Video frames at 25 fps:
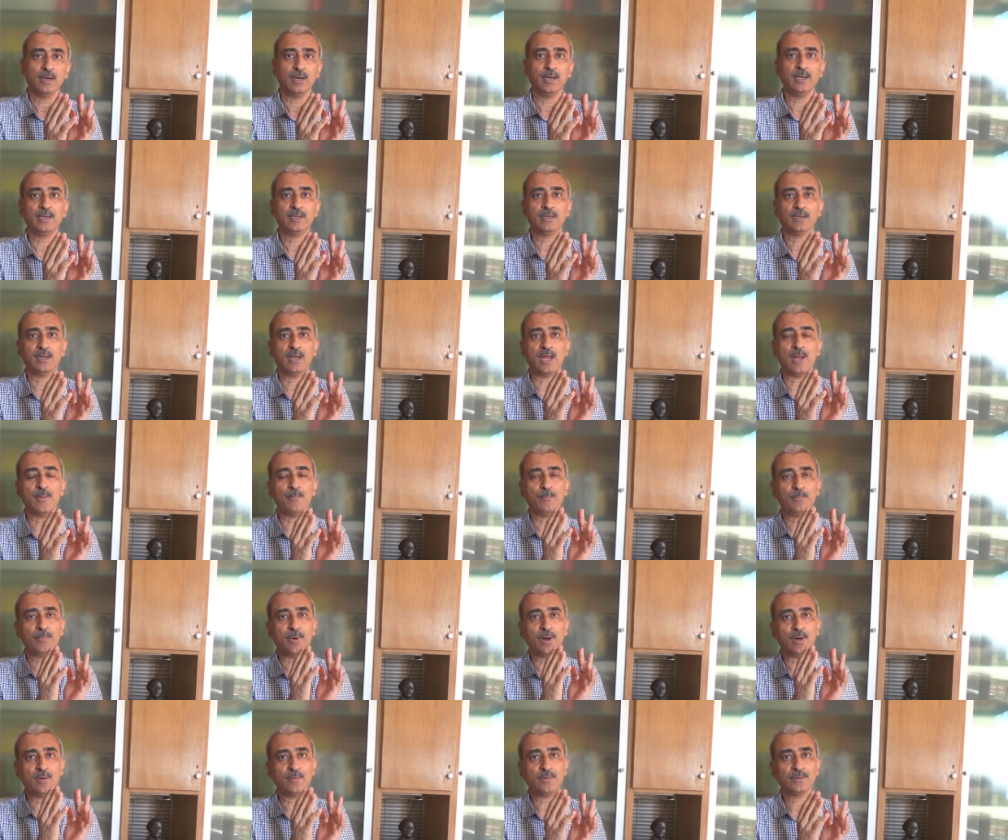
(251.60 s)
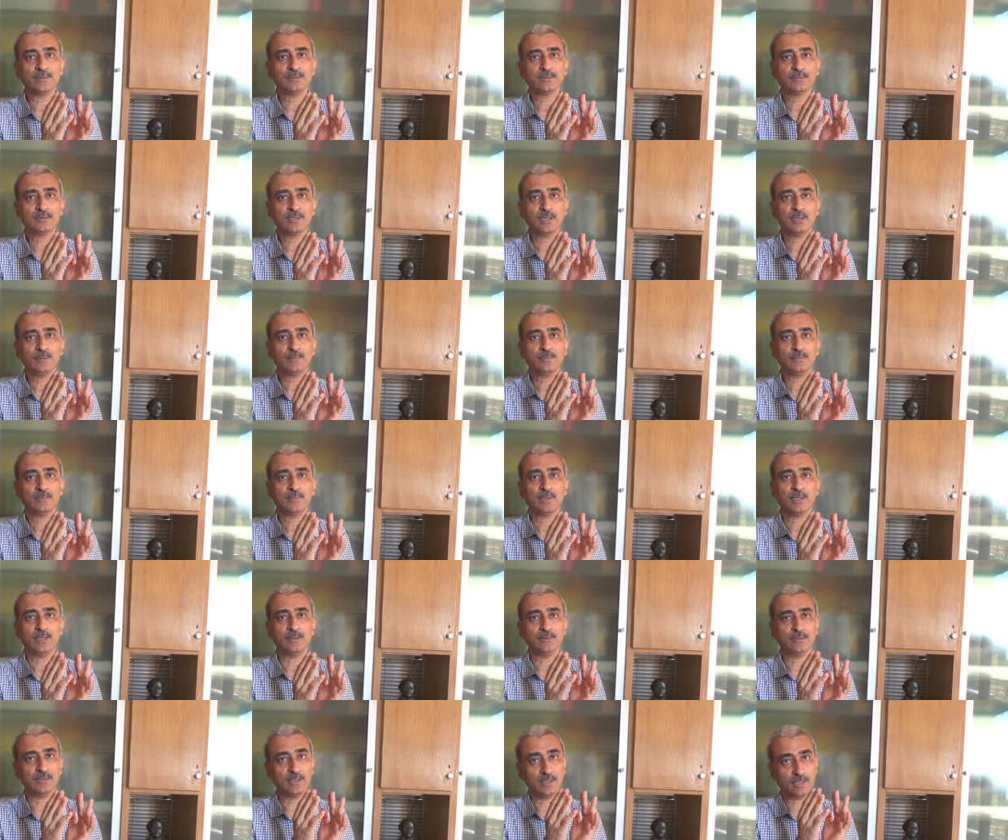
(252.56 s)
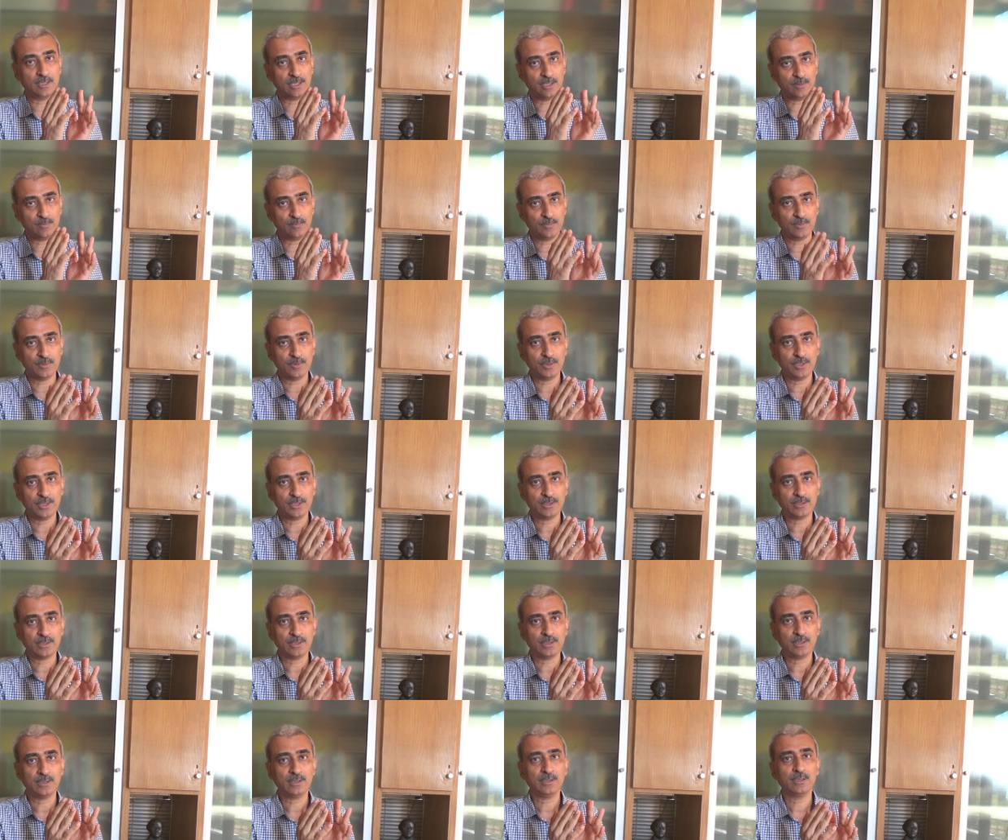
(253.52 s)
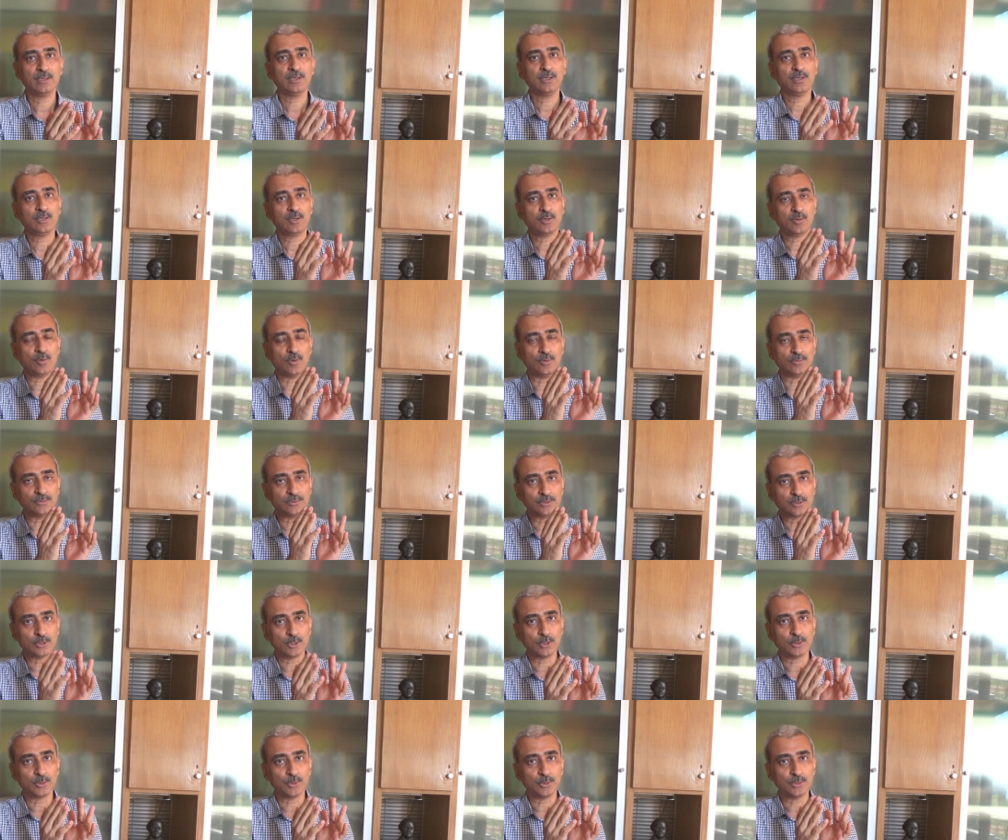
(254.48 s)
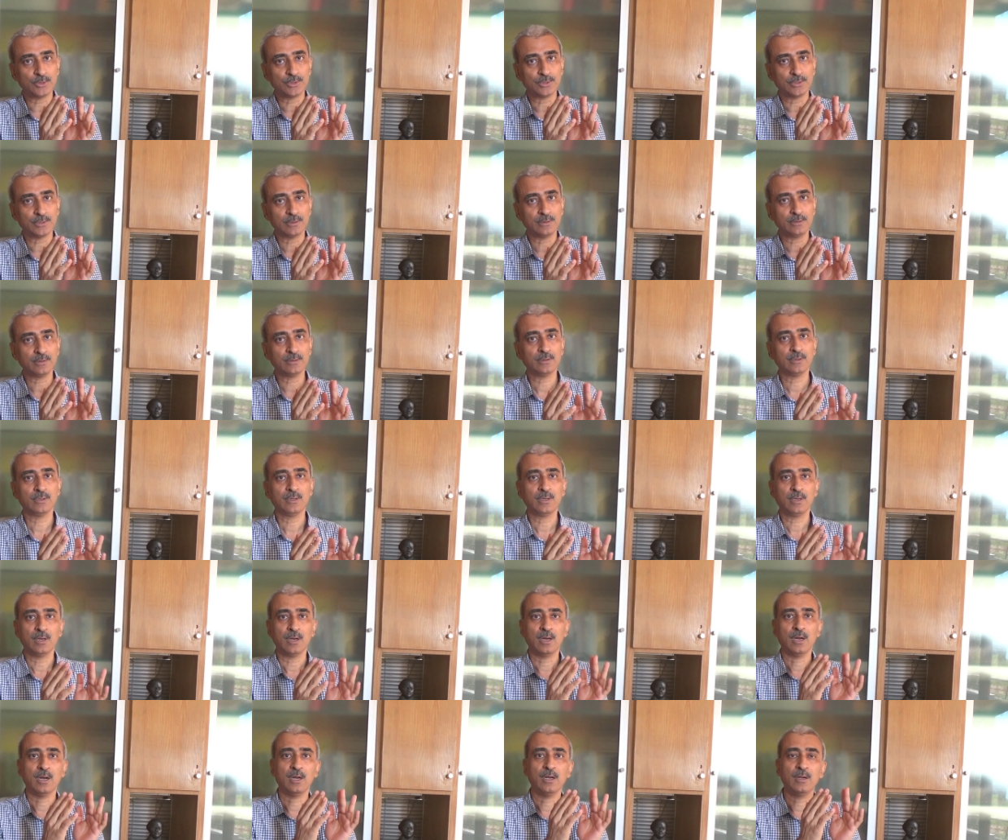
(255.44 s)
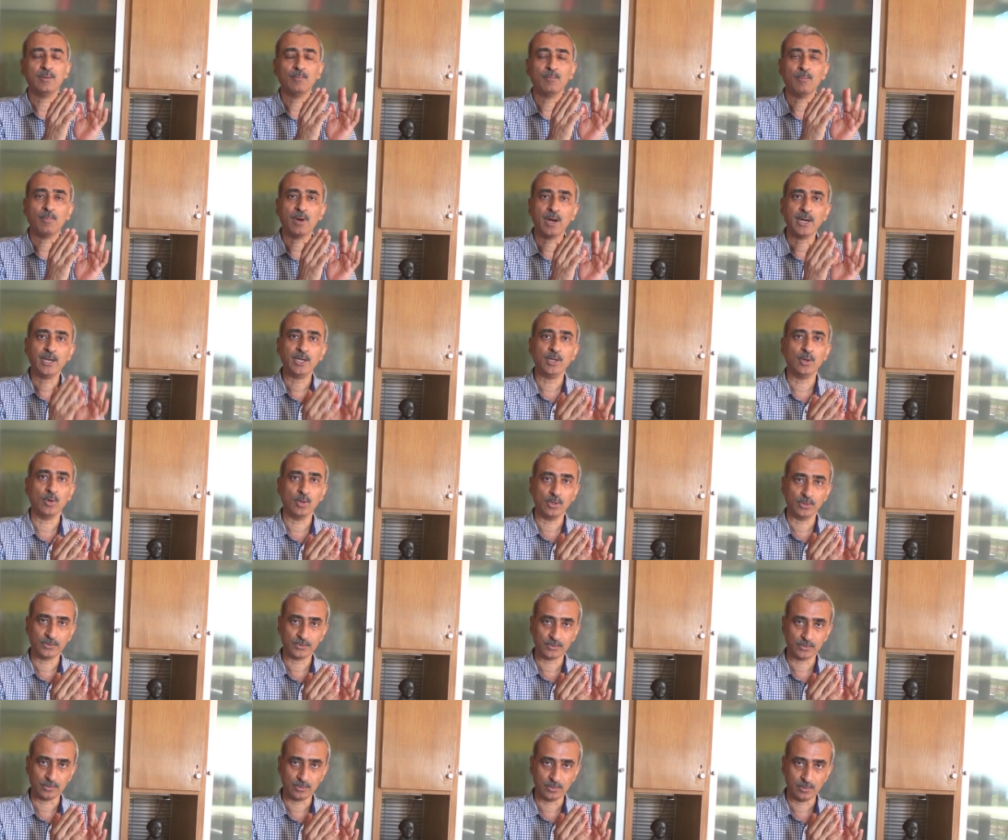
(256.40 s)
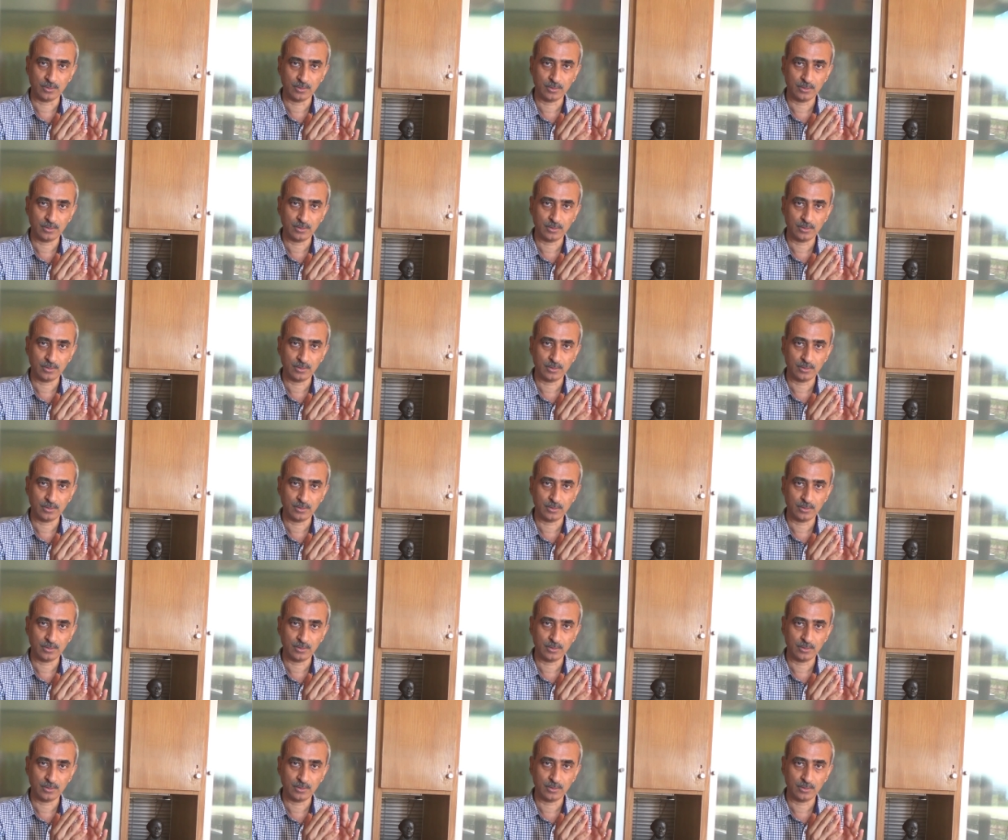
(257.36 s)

it empowers them in their immunity, constitution and mind also